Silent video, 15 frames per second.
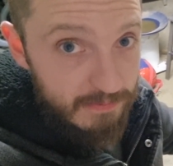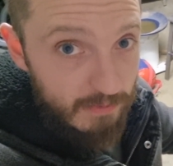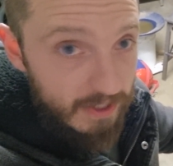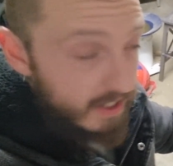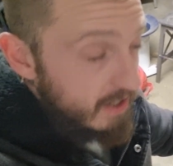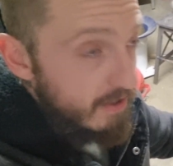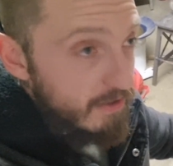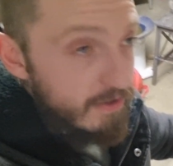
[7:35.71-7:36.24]

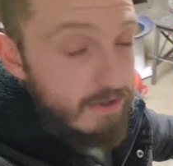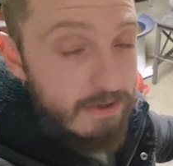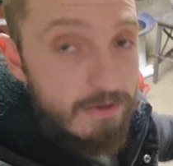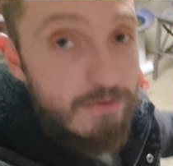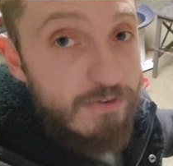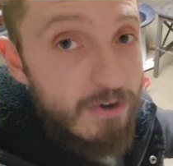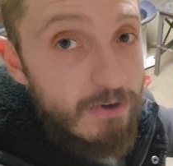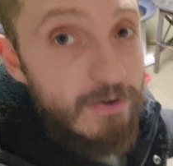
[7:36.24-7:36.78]
Like you
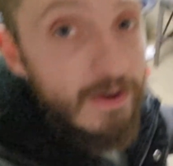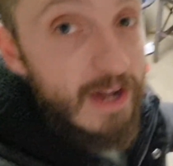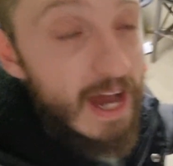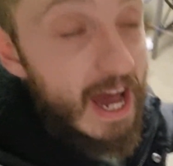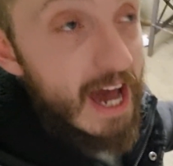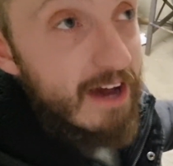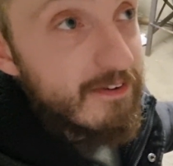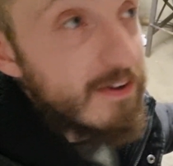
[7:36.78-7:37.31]

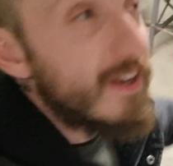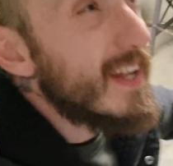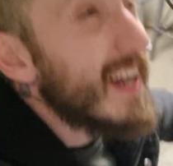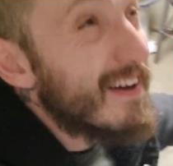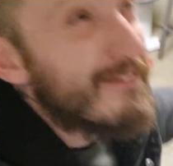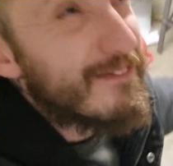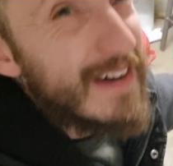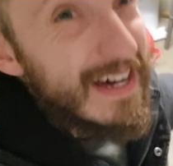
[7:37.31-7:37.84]
can
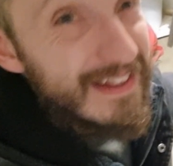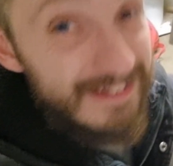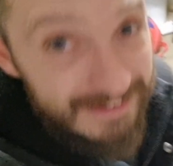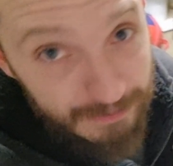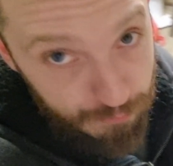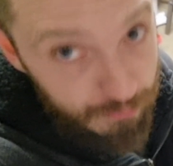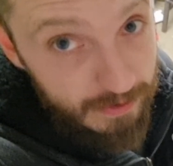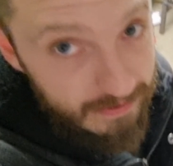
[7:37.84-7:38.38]
have, this
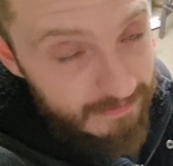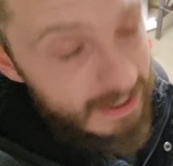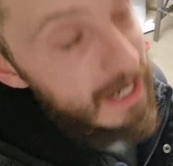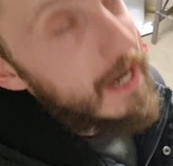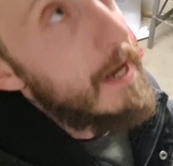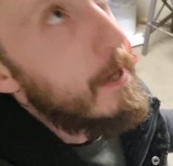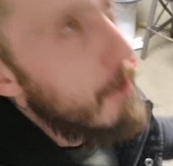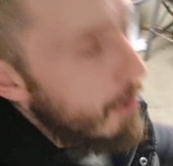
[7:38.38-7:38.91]

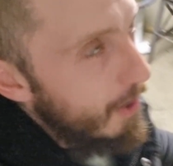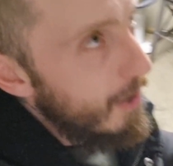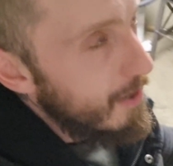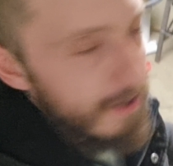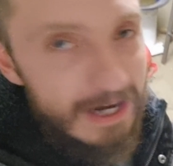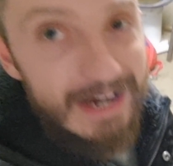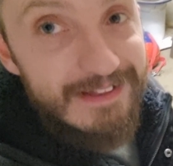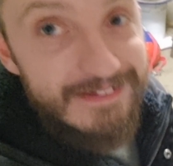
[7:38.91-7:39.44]

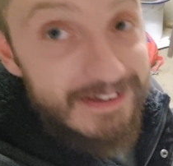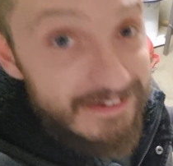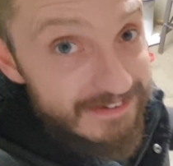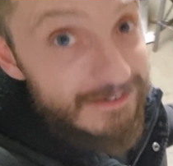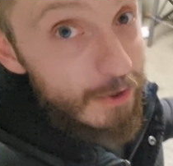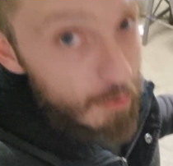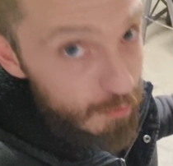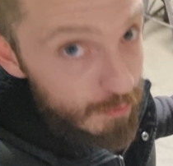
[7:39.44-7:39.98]
is
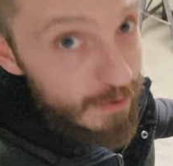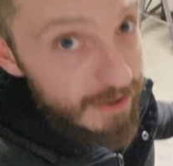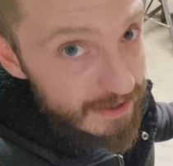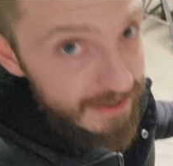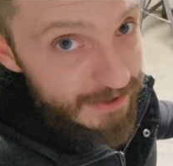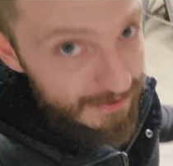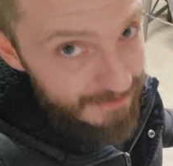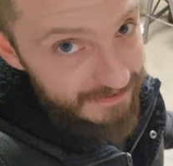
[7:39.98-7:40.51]
a really
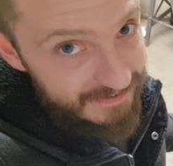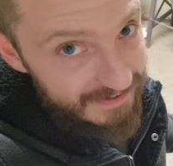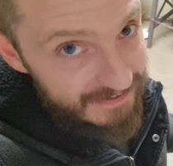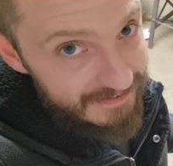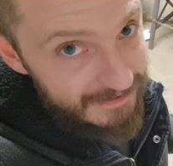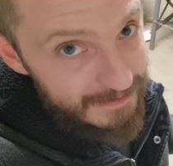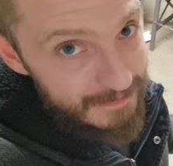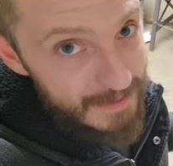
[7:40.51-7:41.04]
good
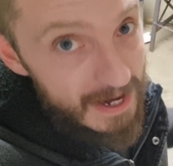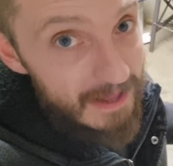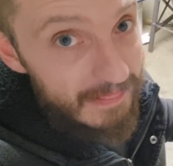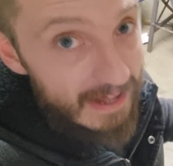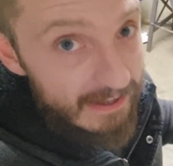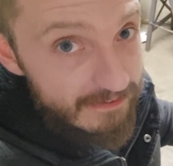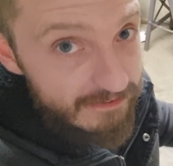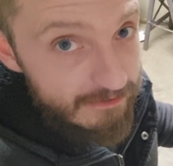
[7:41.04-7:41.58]
system.
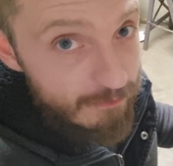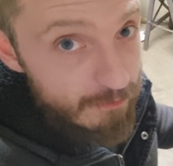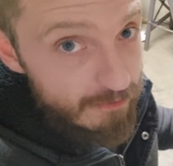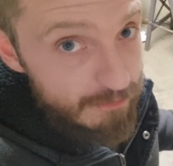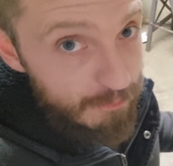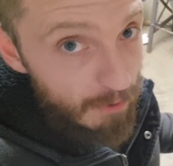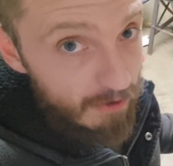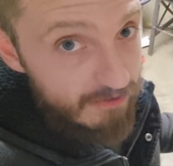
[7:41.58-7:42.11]
That sluice
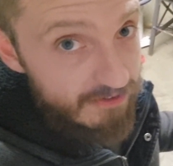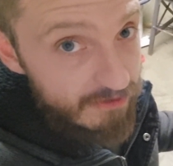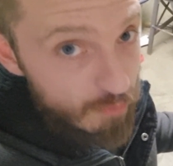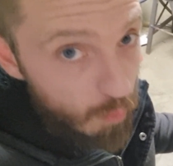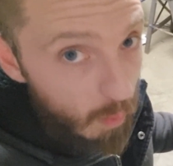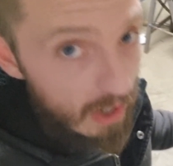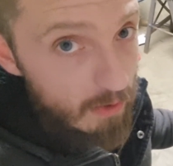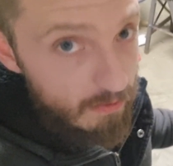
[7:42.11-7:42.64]
box is
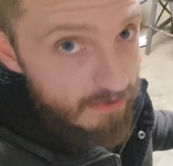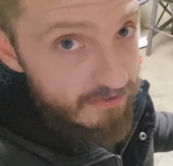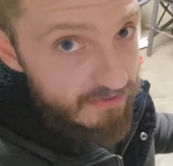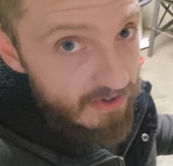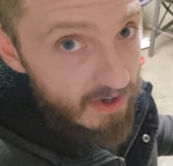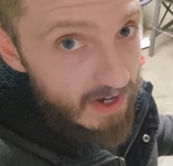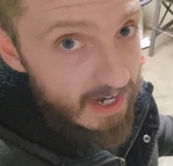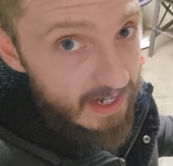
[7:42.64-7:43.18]
well
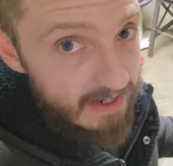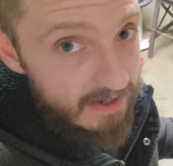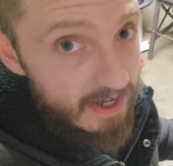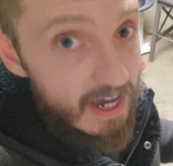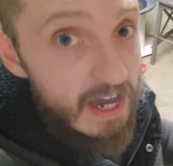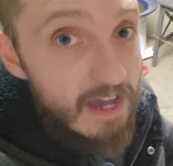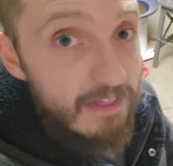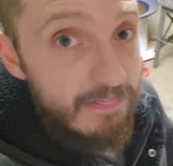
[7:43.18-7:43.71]
designed.
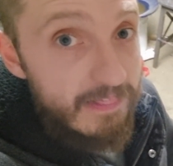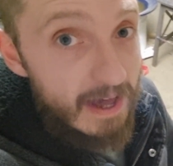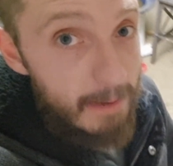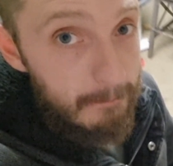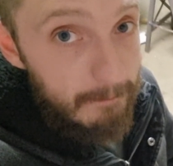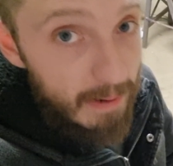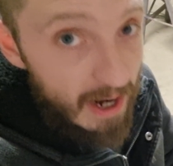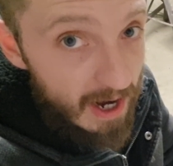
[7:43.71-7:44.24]

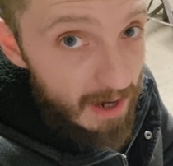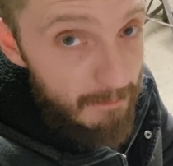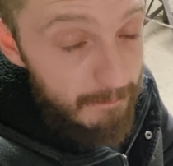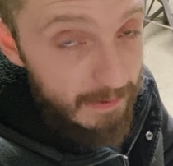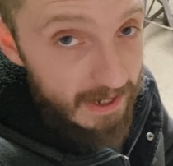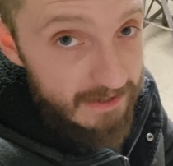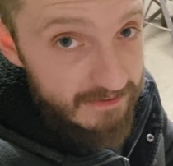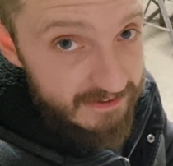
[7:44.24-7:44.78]
That pump
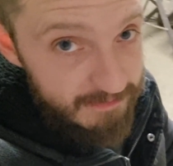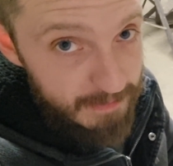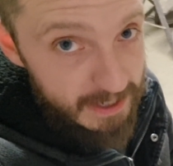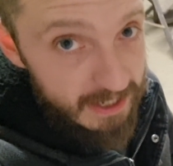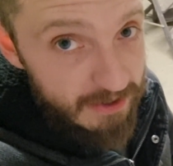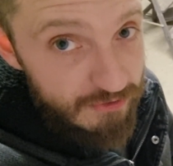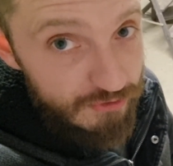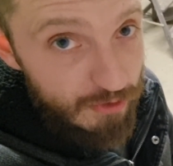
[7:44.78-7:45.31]
and the
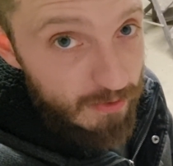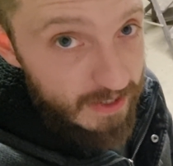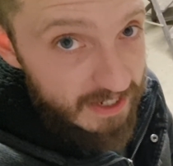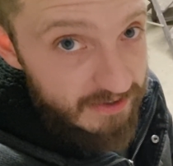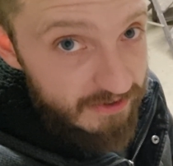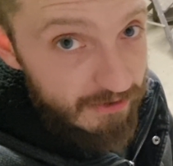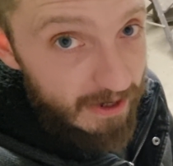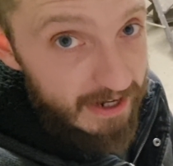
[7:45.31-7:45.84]
speed controller
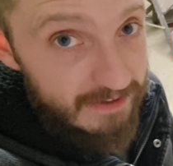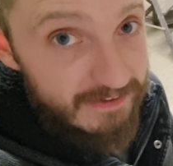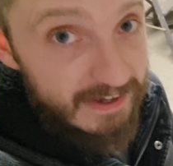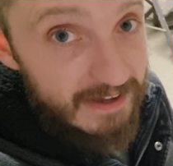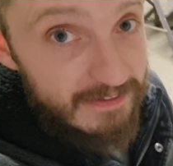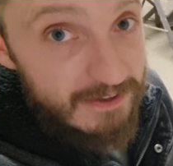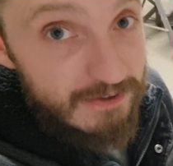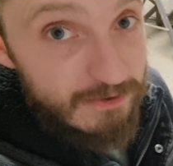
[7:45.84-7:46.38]
integrated
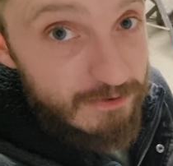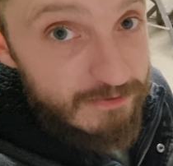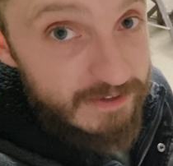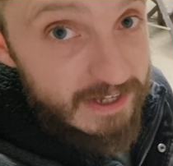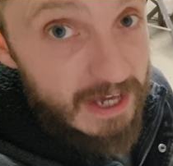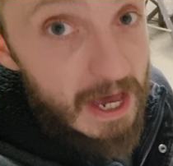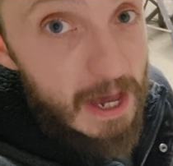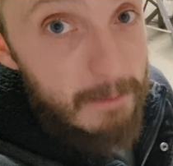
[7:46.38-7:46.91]
together
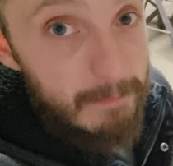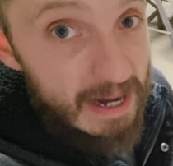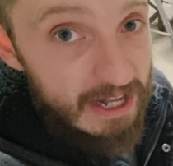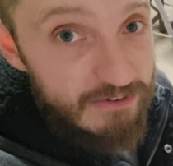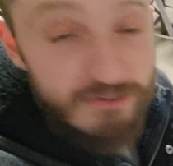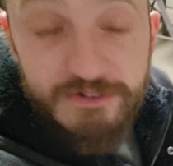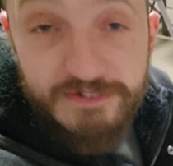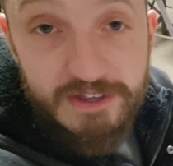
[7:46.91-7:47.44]
using
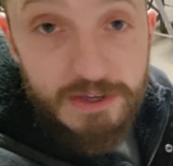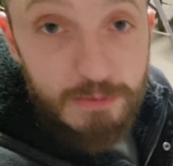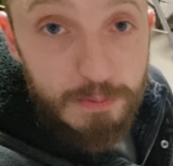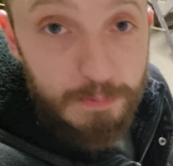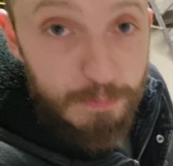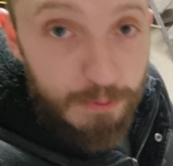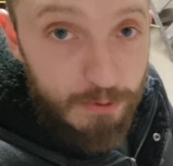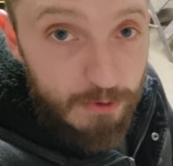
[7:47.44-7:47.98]
batteries that you
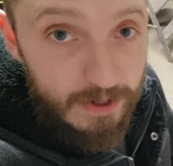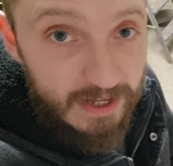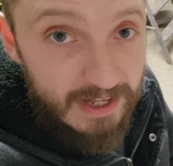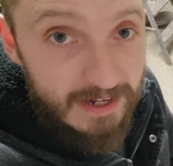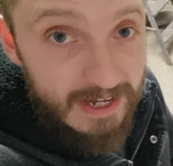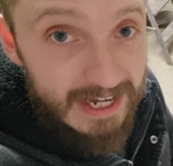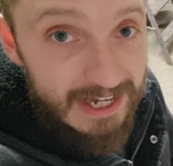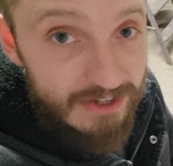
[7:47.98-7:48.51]
would put
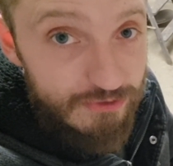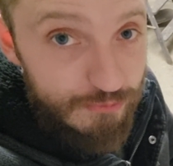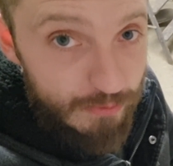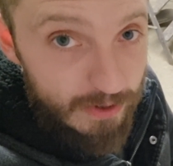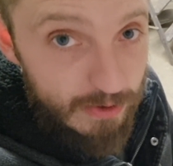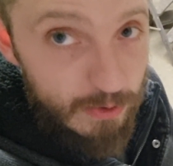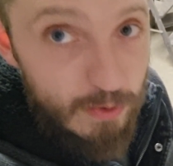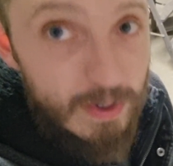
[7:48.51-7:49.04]
in a
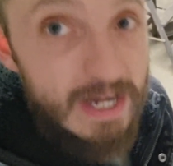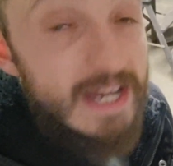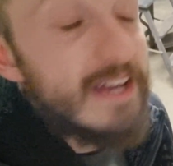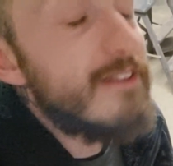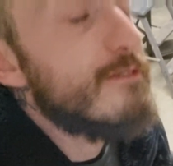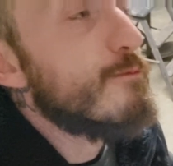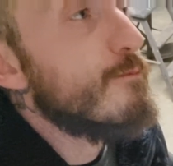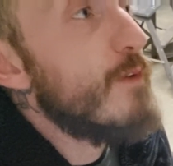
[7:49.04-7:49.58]
drill
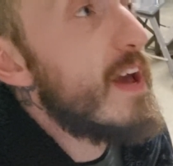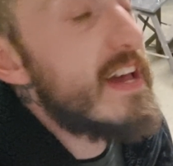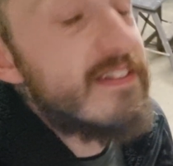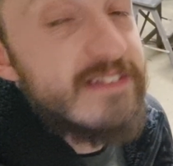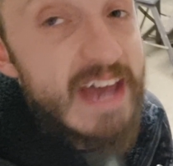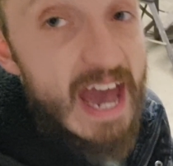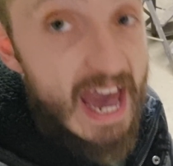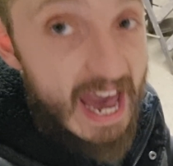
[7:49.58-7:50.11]
is
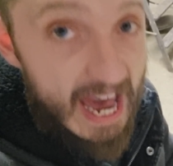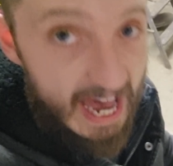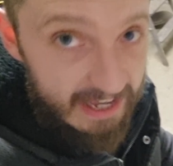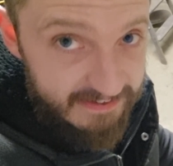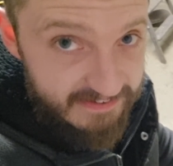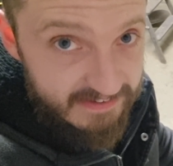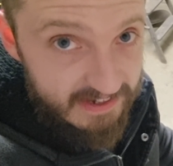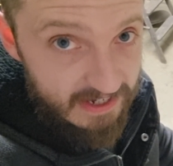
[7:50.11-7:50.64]

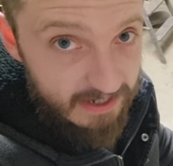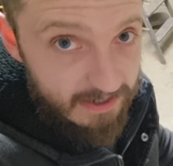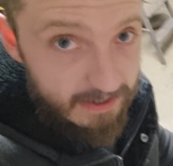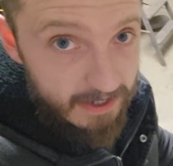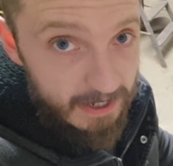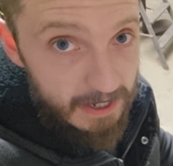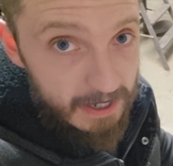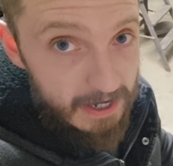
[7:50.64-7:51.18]
fantastic.
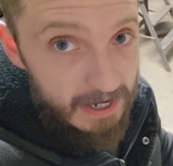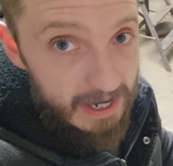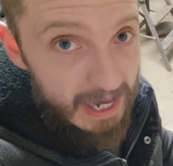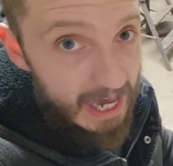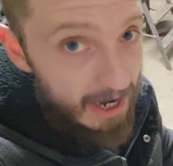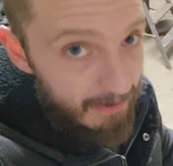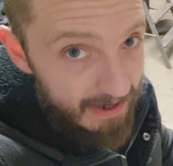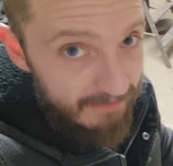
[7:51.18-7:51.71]

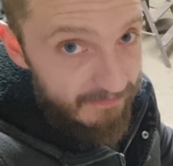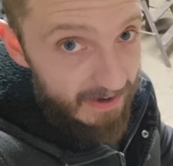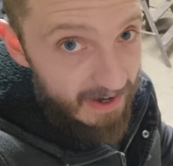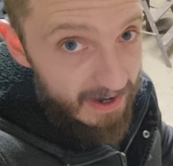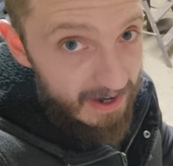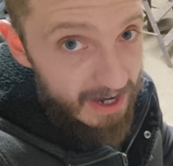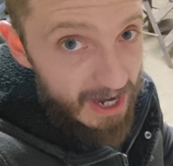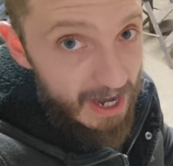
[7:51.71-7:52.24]

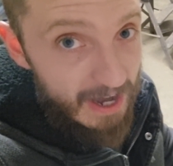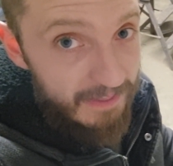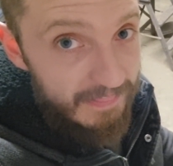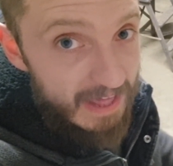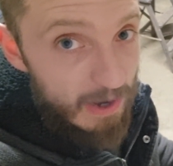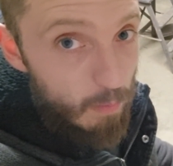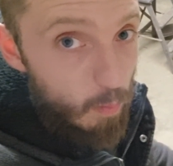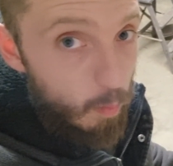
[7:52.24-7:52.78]
However,
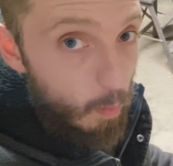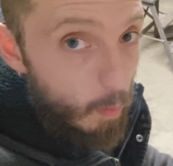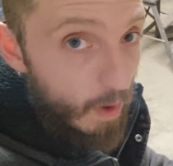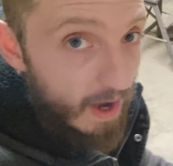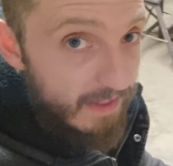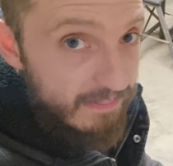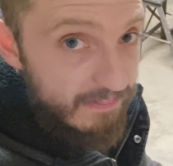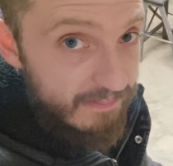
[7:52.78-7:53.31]
that
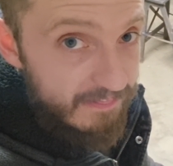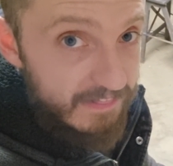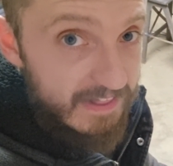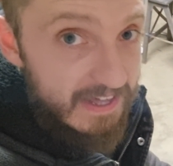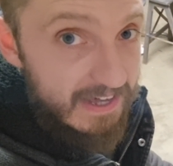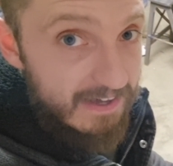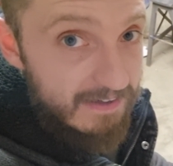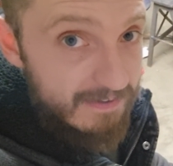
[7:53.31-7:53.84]
one
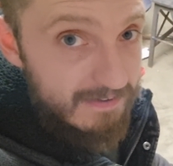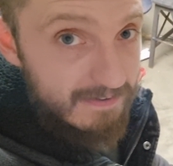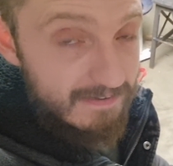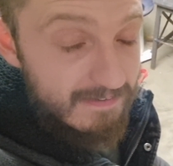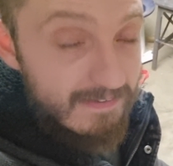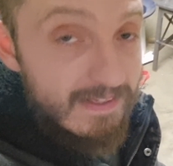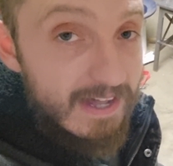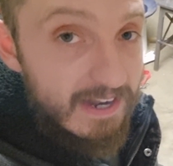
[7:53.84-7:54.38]
thing
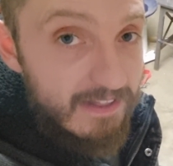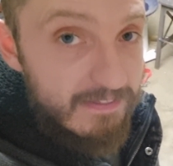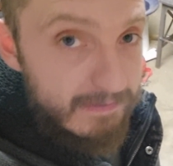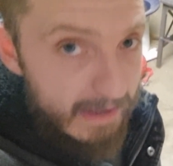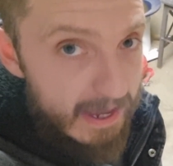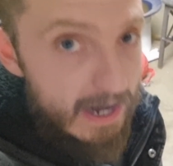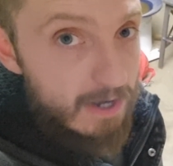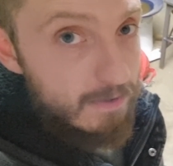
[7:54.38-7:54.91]
let it
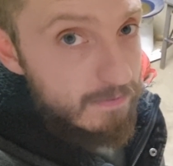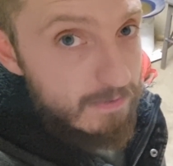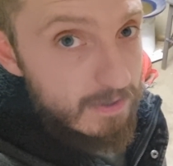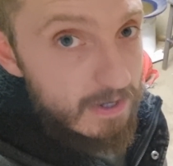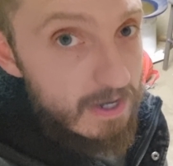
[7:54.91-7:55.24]
down.